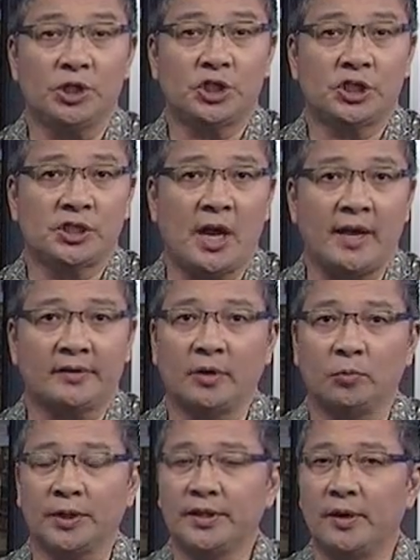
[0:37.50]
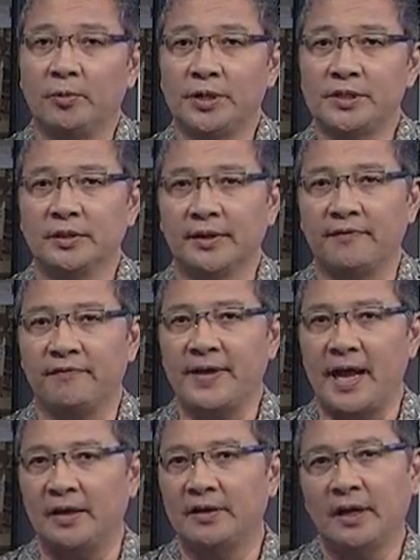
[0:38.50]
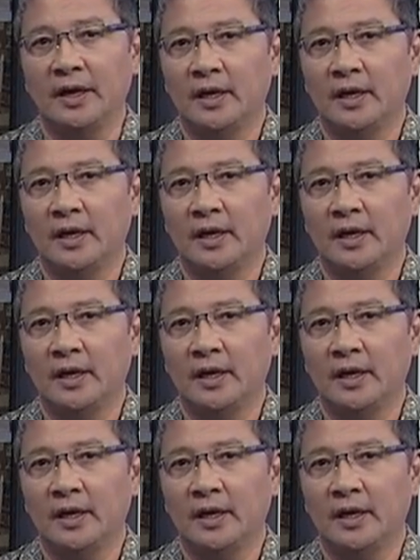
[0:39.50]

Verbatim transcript: shocked at what they recently found.